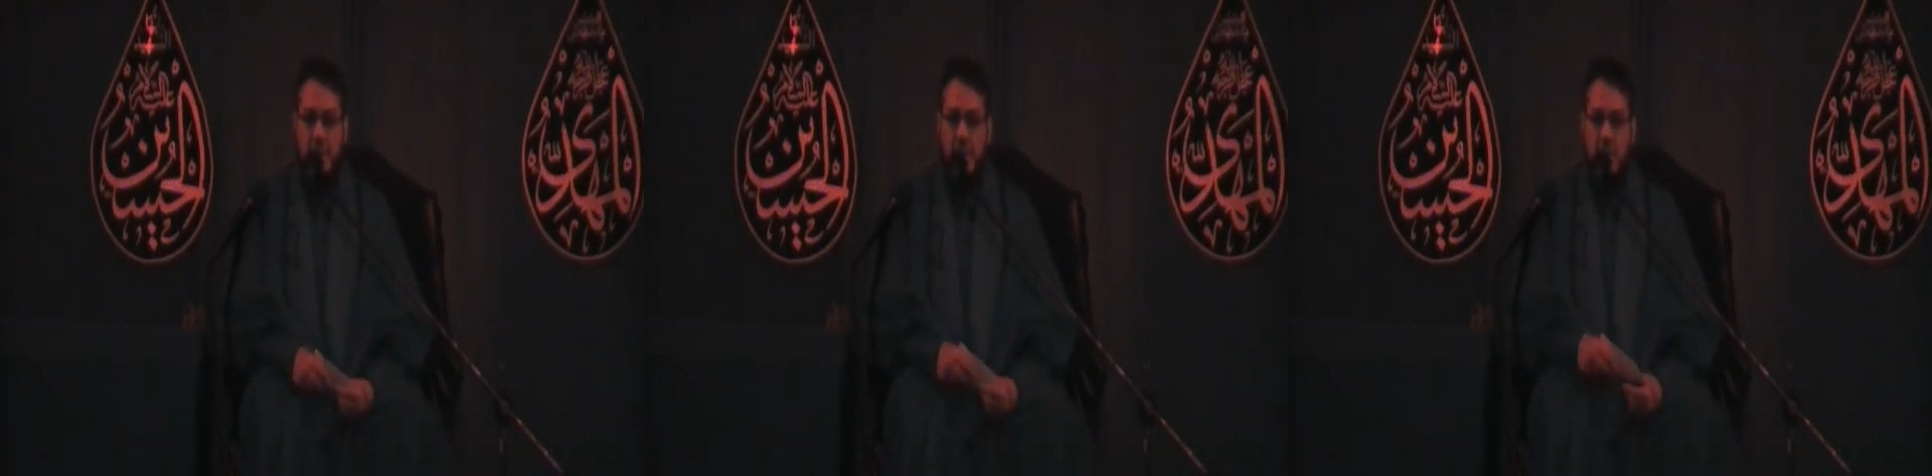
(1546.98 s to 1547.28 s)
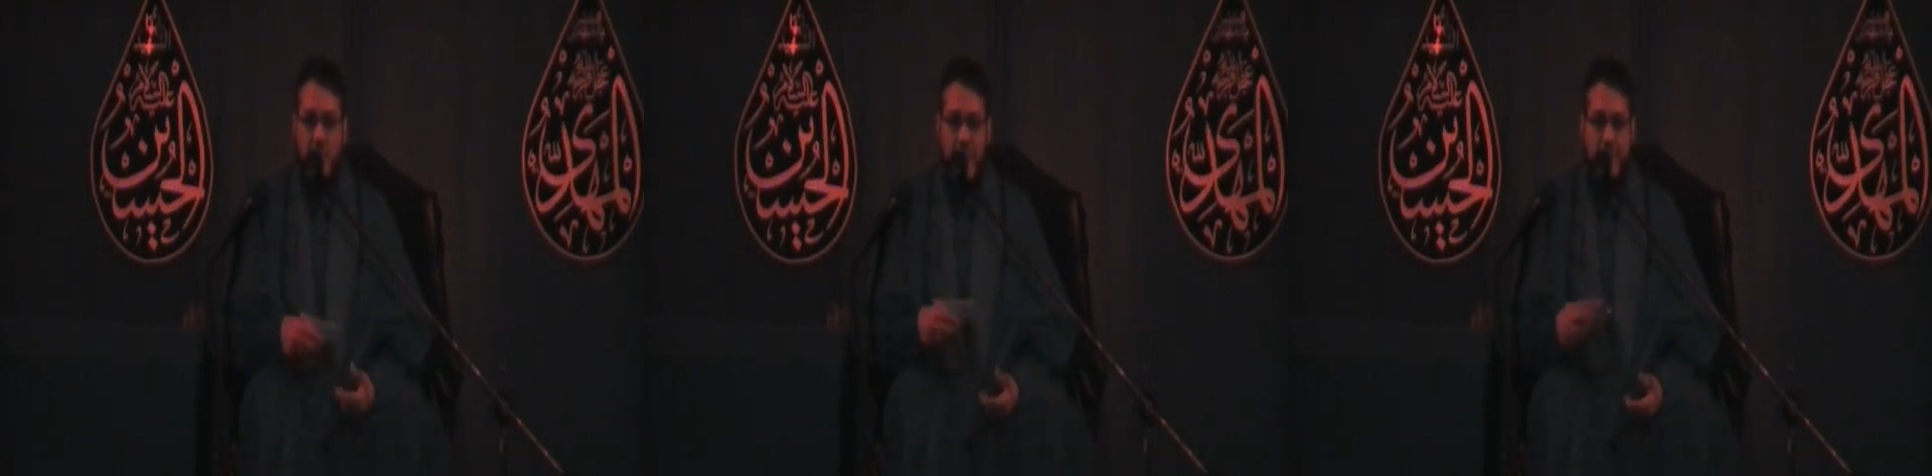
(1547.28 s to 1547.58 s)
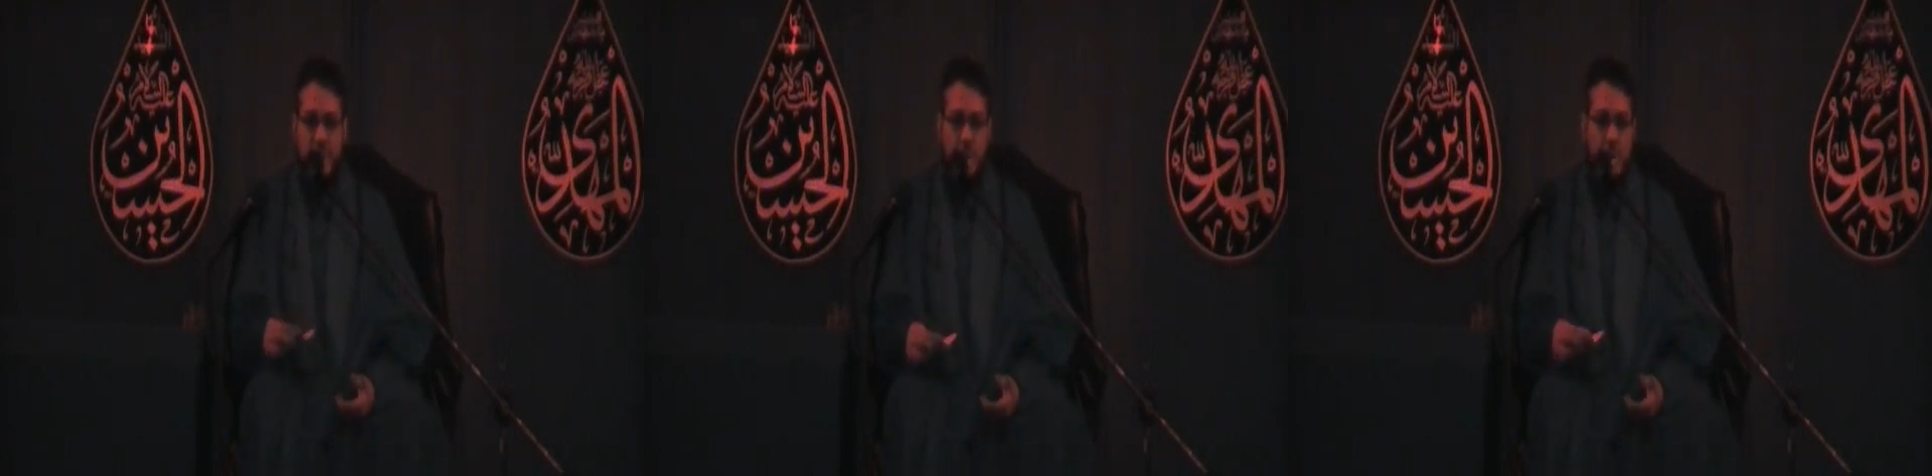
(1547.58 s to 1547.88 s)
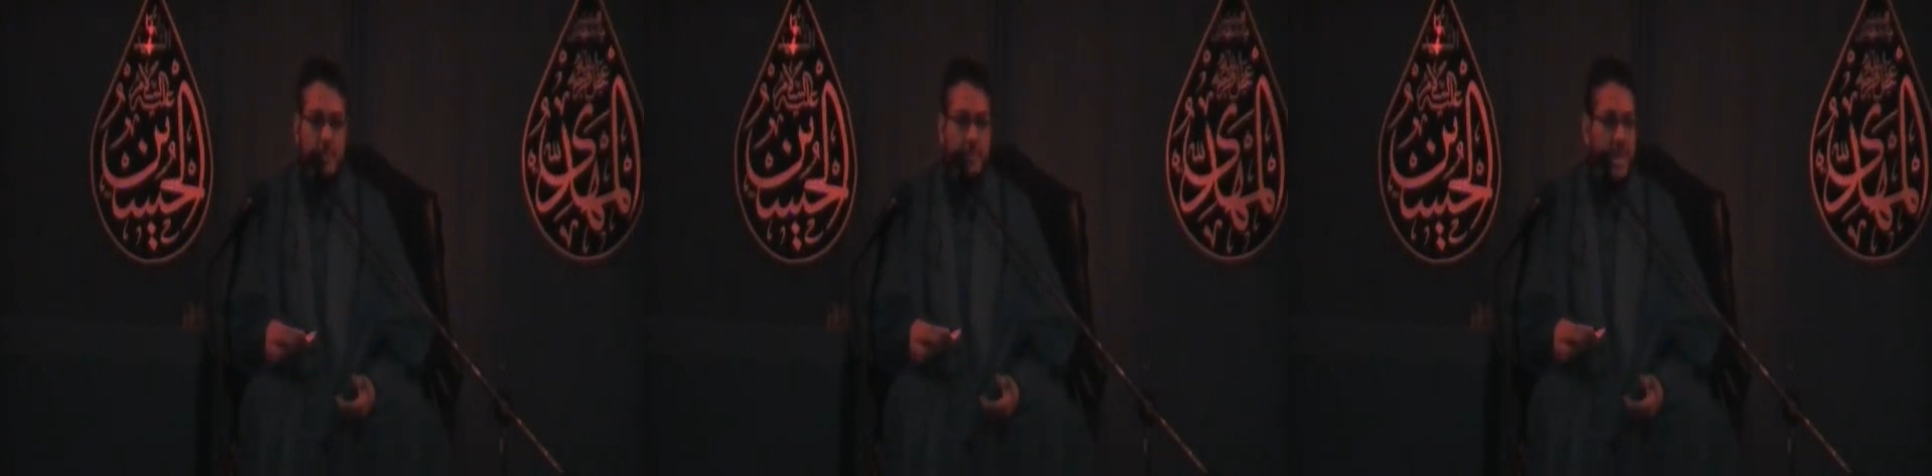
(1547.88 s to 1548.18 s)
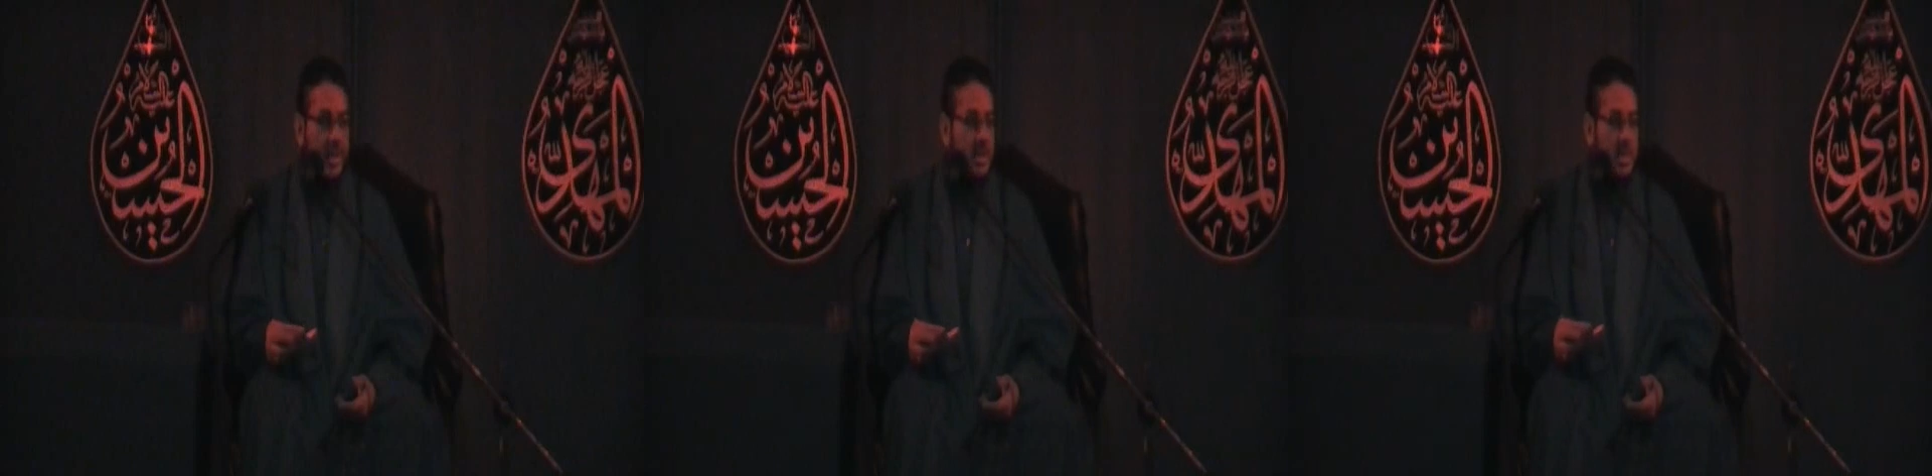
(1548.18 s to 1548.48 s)
convey to him
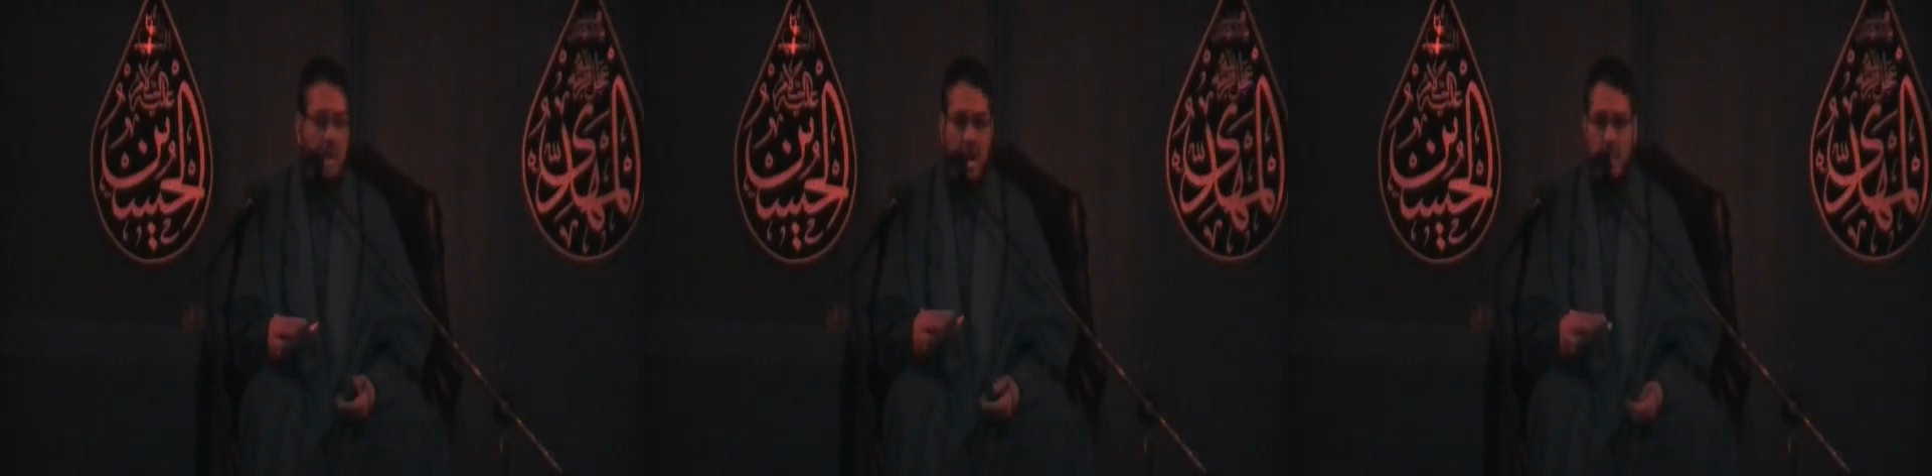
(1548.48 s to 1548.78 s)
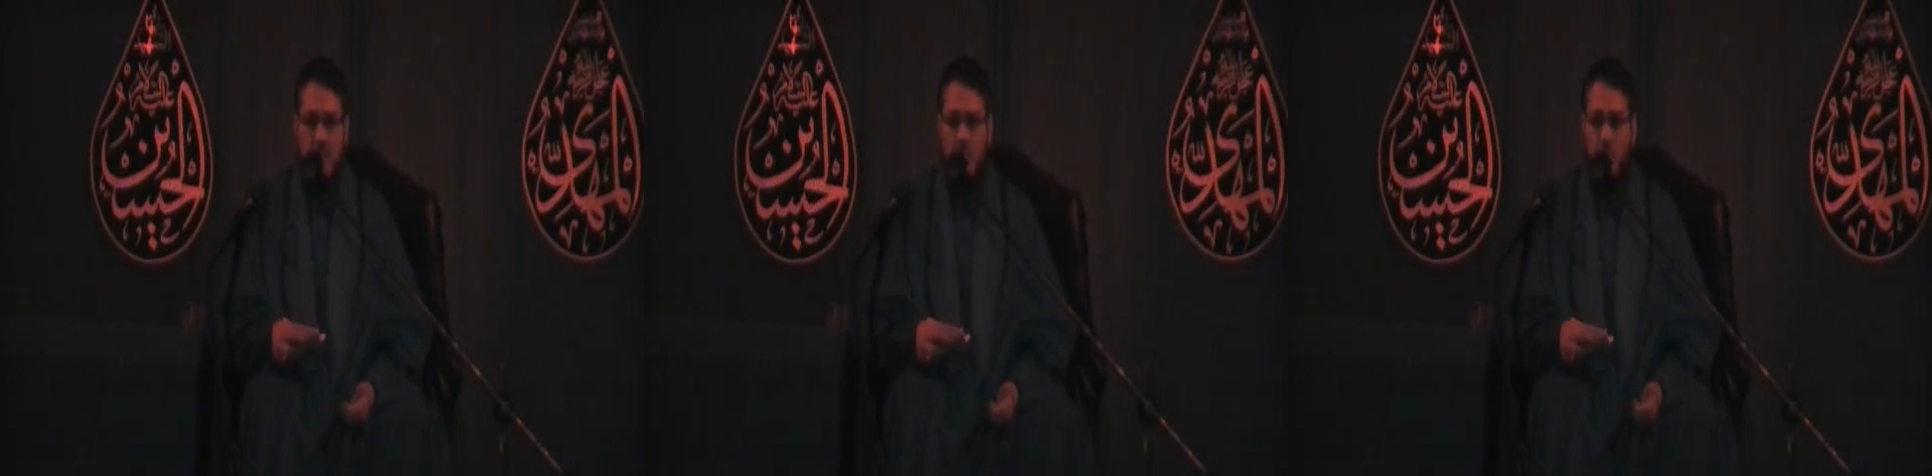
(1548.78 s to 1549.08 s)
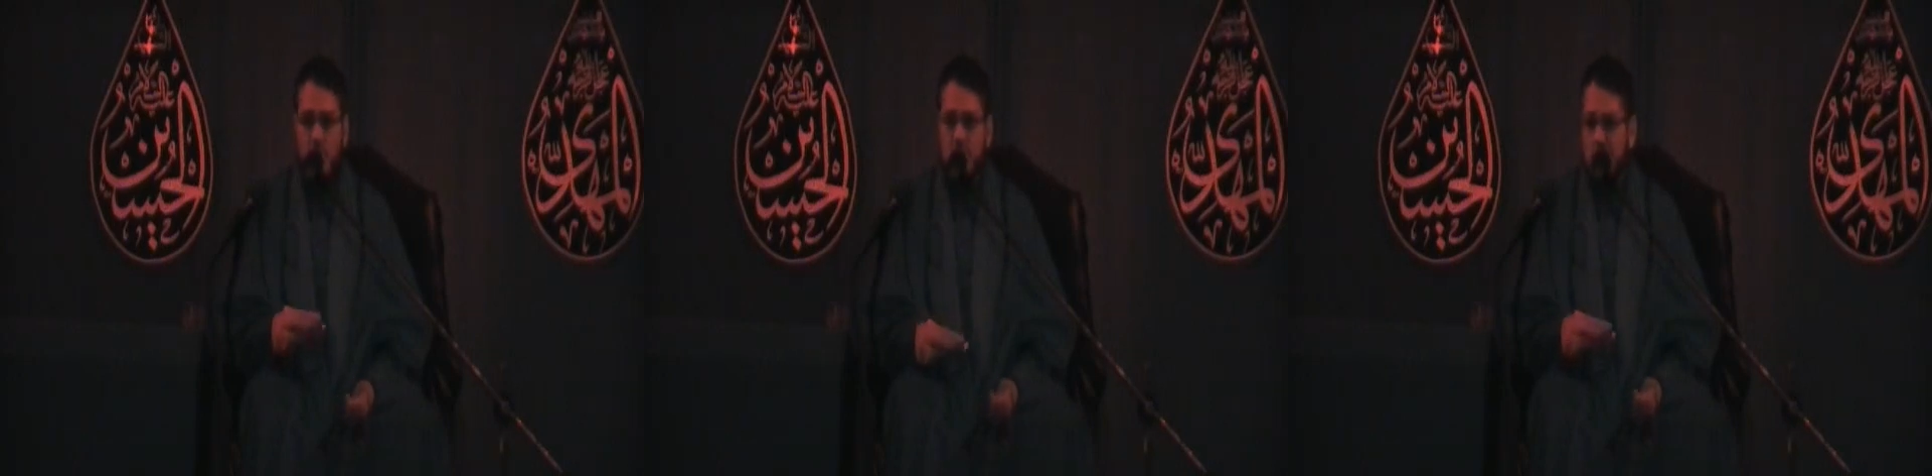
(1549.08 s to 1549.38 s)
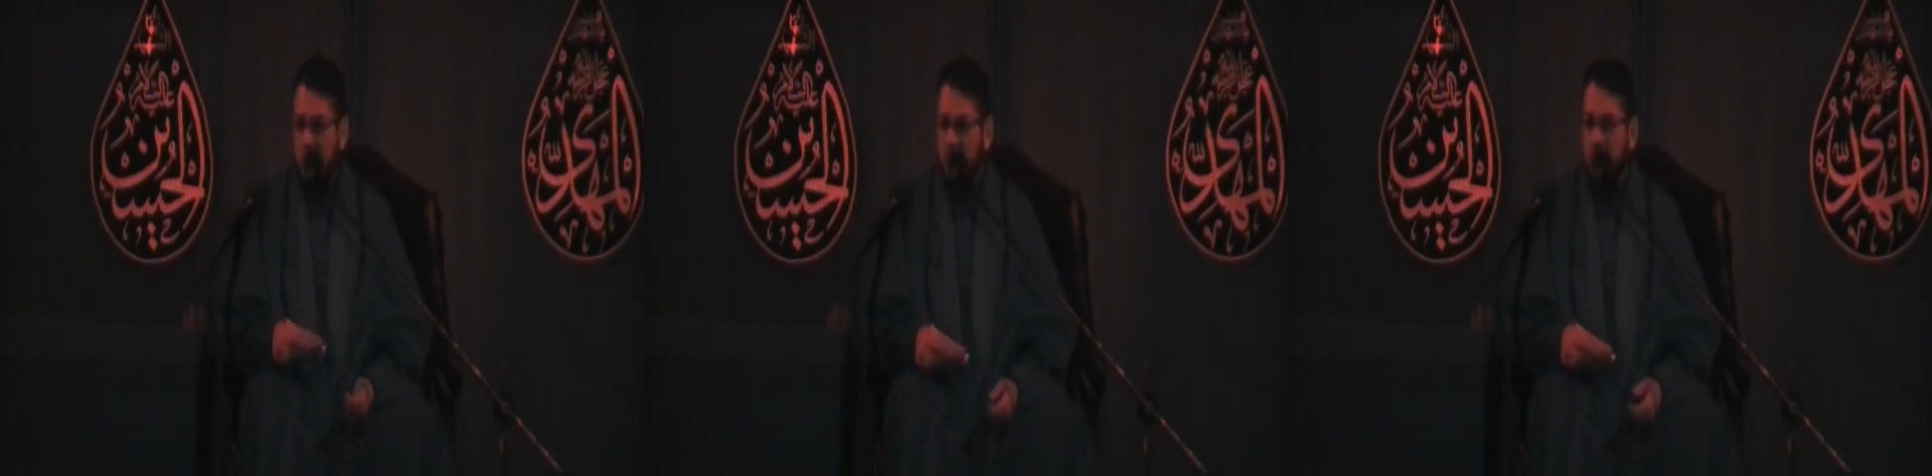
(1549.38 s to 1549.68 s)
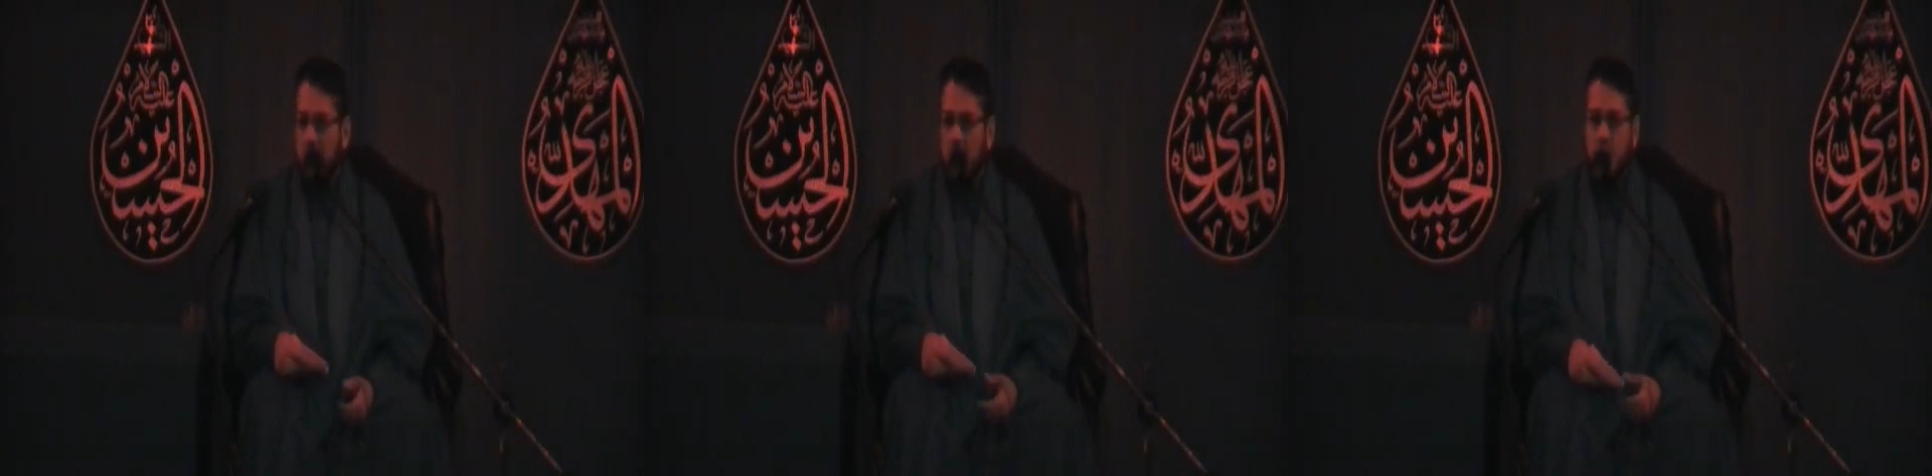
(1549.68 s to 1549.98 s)
that his Imam wants
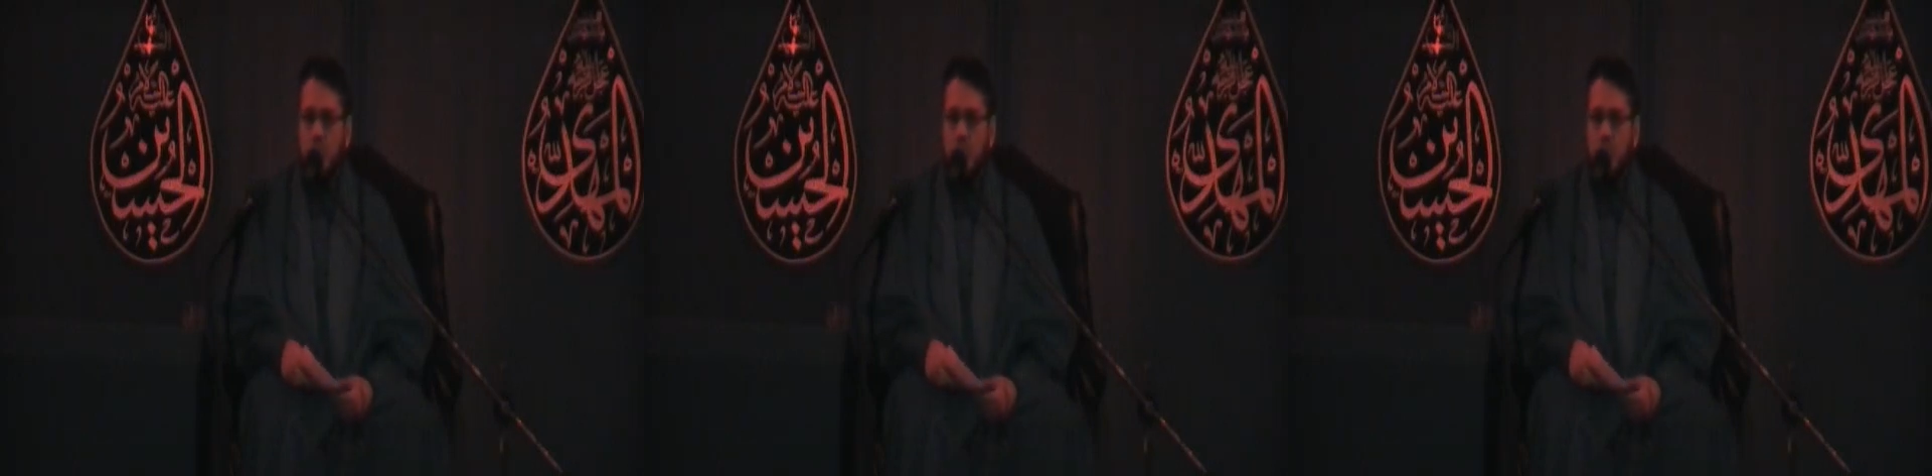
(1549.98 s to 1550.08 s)
him